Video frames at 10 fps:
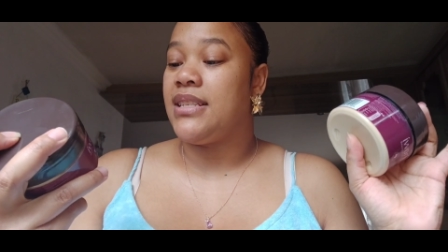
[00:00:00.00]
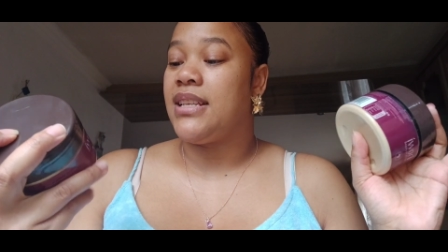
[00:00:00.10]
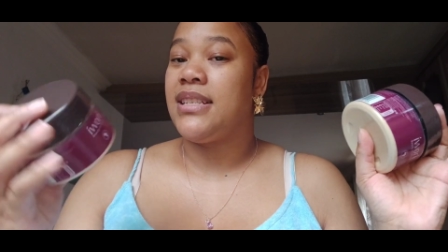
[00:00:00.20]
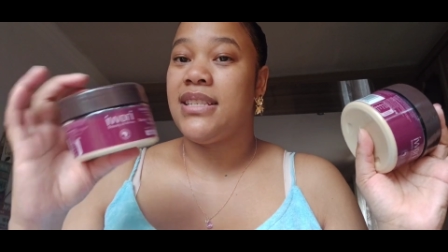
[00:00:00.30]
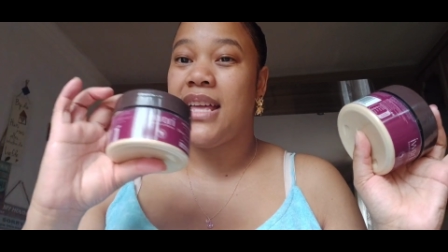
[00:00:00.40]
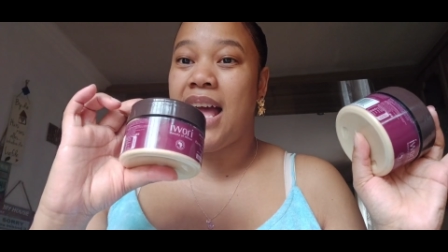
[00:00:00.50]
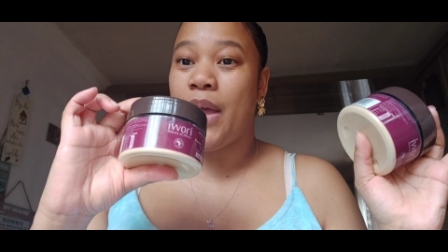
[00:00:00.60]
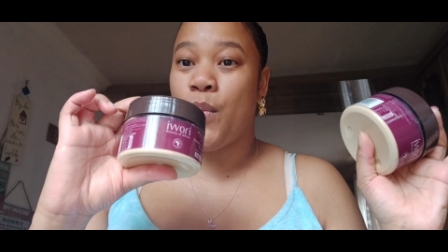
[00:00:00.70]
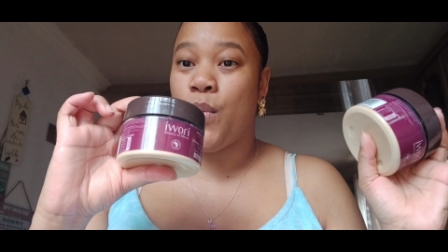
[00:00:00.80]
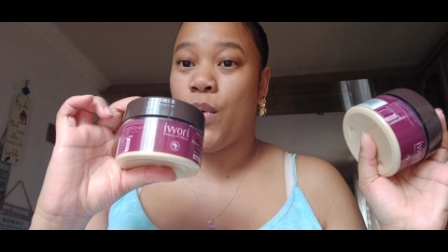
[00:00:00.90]
This is the
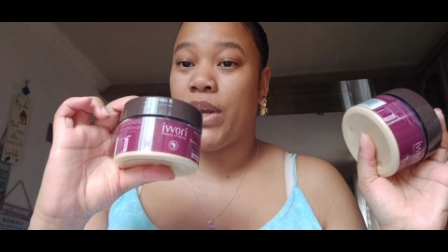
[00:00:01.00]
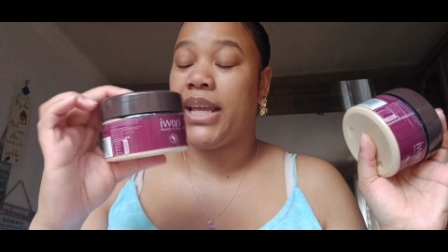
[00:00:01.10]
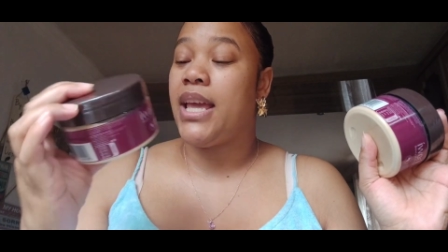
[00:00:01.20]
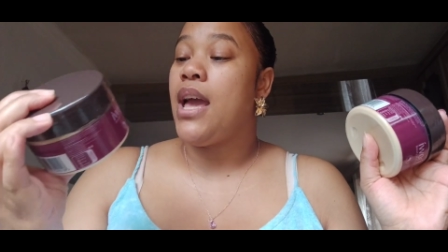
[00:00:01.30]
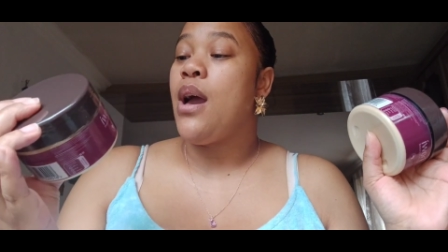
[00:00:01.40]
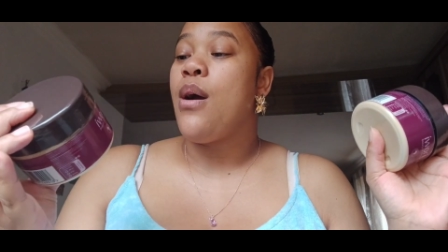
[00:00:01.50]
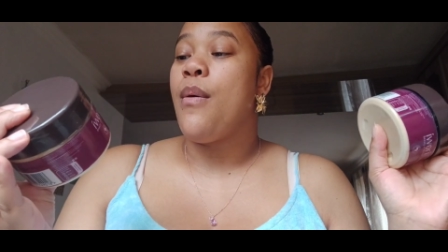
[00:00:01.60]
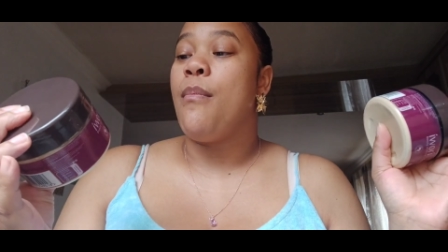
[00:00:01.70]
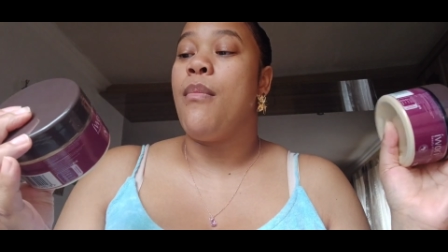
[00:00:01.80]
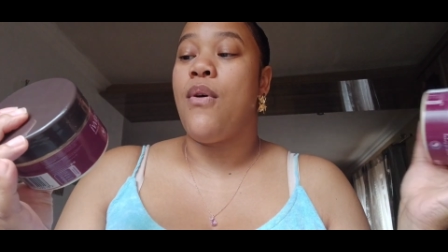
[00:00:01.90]
Iwori
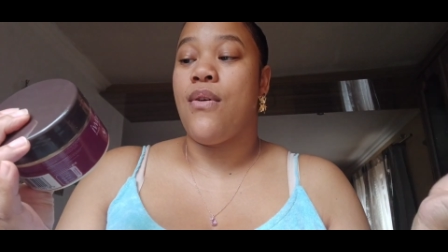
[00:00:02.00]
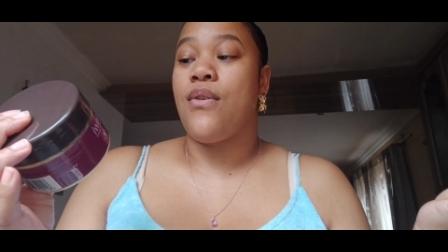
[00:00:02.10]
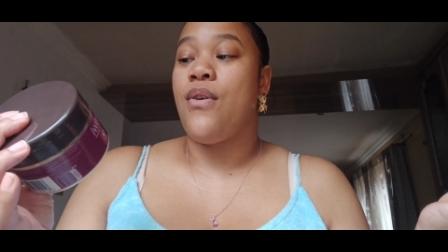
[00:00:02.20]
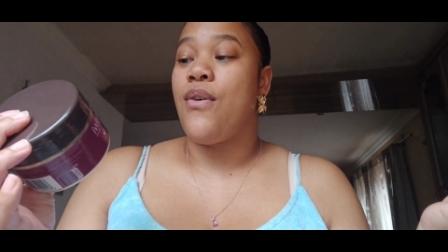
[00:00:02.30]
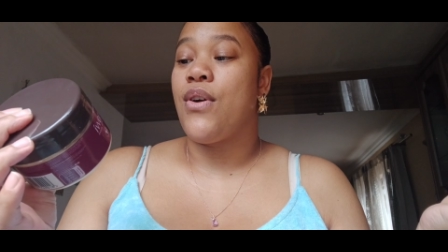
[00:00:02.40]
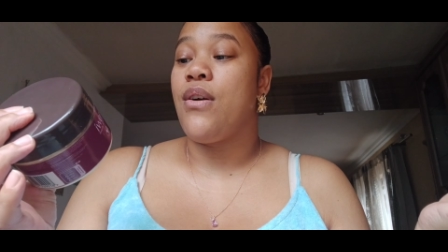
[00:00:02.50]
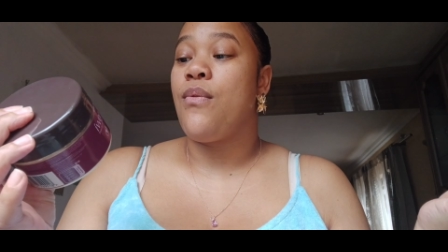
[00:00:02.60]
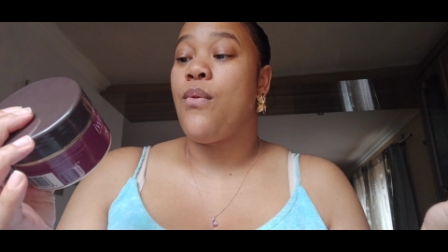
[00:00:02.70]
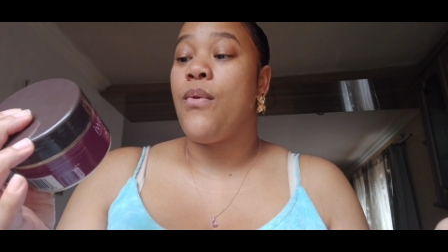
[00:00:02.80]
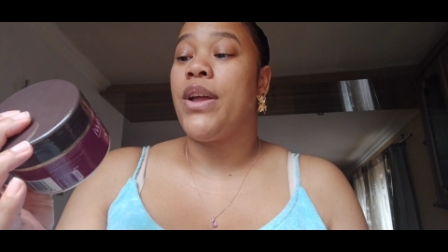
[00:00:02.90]

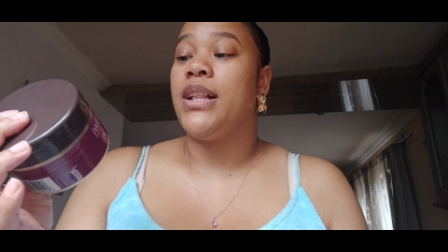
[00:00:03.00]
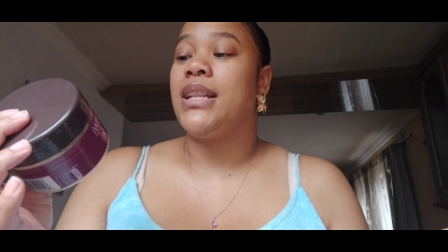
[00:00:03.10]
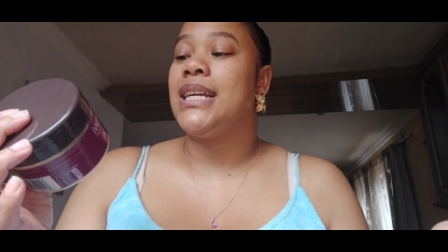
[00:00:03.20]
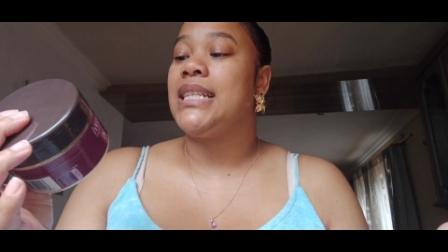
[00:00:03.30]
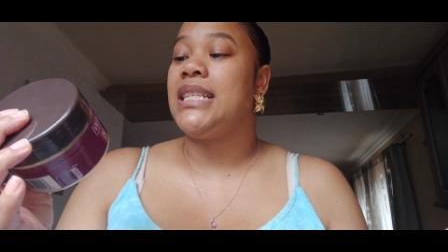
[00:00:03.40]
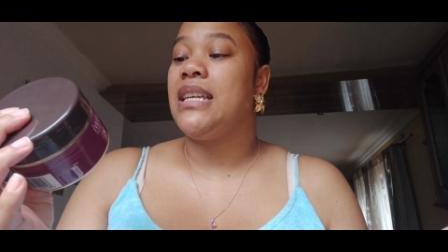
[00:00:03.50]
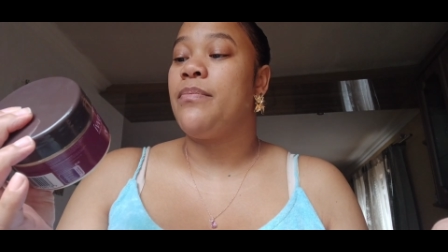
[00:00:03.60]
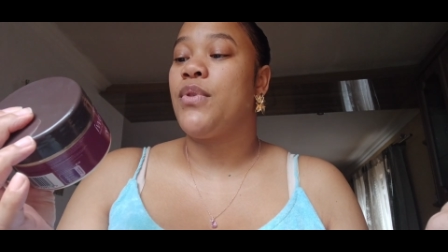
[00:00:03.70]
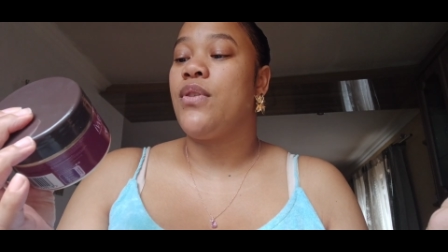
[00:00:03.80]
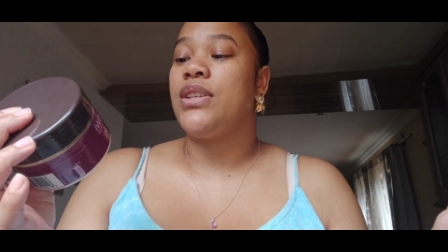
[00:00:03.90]
Mongongo Oil
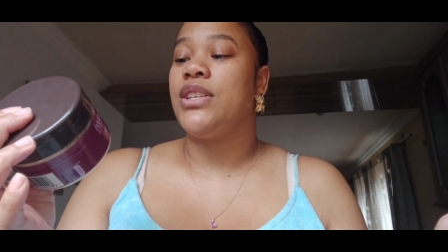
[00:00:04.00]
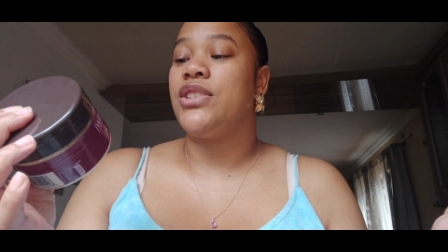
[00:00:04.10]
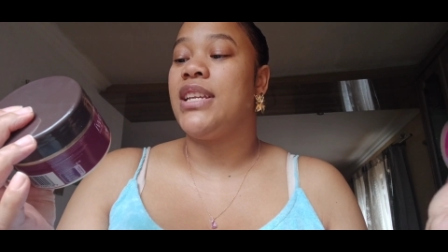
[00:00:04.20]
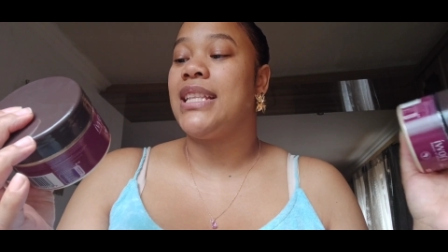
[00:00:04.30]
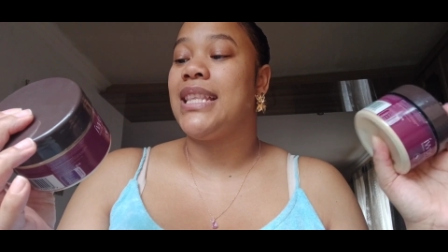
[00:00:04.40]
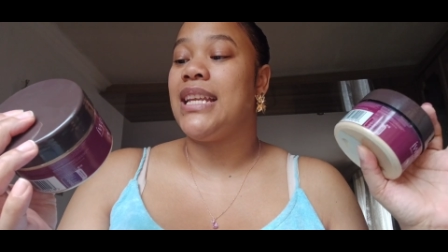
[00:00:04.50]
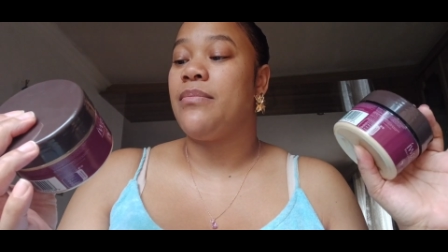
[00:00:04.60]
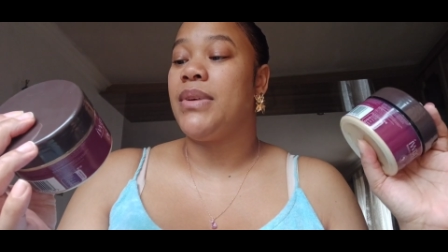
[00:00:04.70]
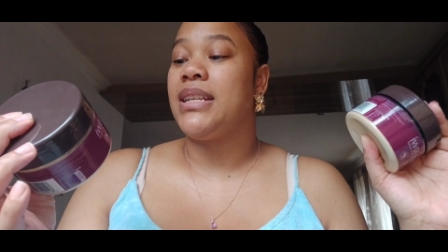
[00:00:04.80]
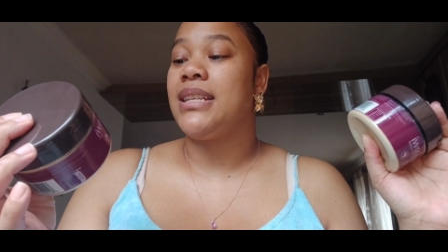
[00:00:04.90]
Deep Conditioning
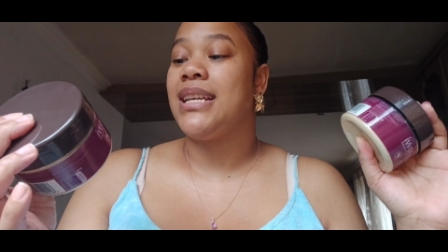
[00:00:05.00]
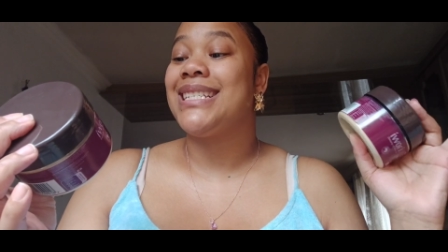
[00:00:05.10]
Treatment,